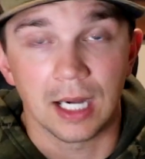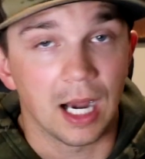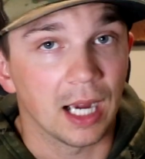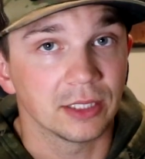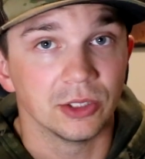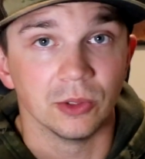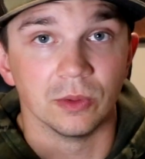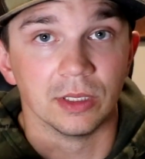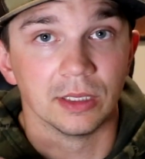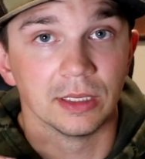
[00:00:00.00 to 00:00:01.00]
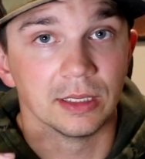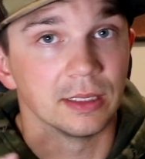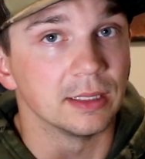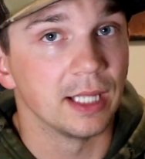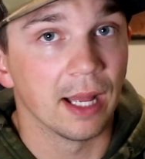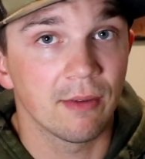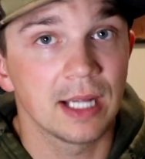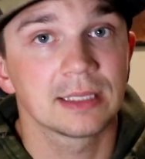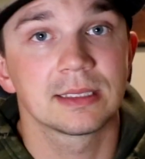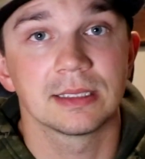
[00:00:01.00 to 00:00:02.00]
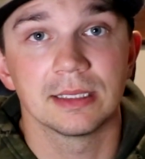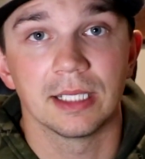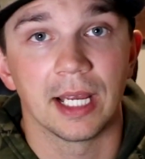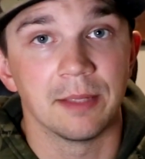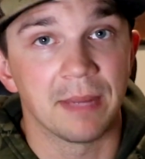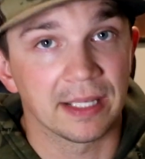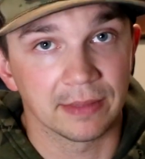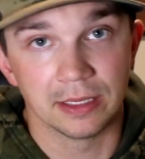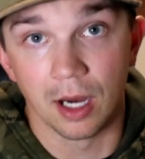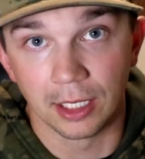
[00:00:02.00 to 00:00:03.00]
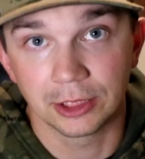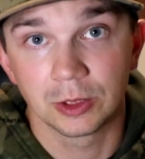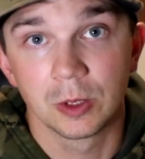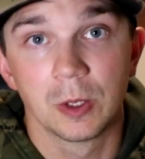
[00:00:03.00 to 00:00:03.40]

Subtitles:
I tune LS and mainly Dodge.